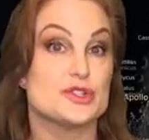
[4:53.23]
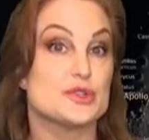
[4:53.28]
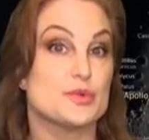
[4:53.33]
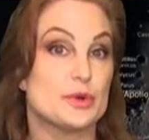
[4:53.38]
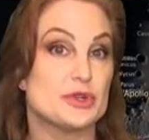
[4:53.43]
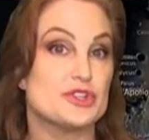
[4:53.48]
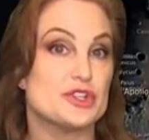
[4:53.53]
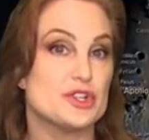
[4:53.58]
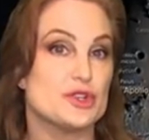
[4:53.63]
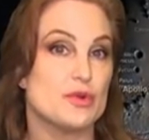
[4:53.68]

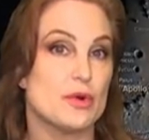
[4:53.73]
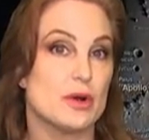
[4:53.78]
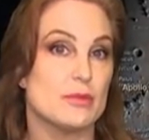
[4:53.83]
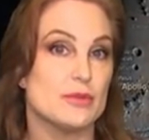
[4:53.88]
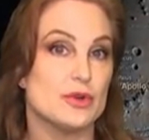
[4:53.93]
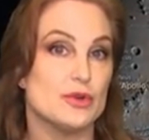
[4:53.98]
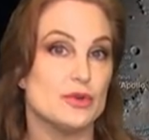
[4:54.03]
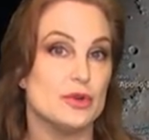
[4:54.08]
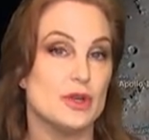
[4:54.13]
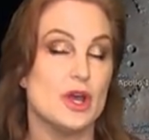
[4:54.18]
Switching to our
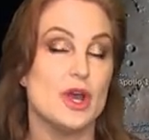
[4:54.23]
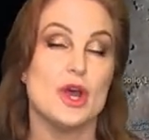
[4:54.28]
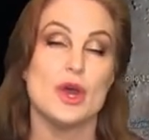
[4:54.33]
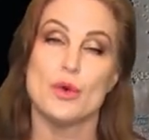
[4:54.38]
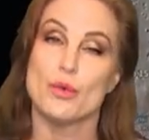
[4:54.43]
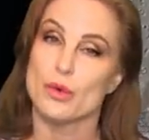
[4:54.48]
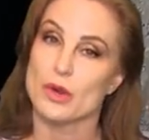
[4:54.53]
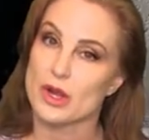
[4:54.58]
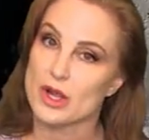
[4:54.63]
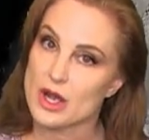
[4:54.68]
moon,
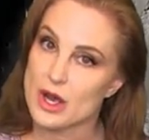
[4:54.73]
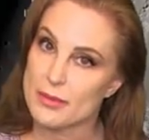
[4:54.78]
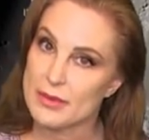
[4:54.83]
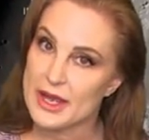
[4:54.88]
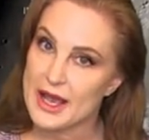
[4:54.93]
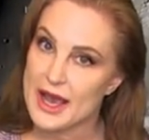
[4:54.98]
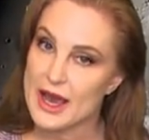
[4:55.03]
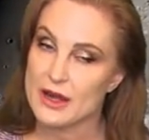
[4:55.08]
we're coming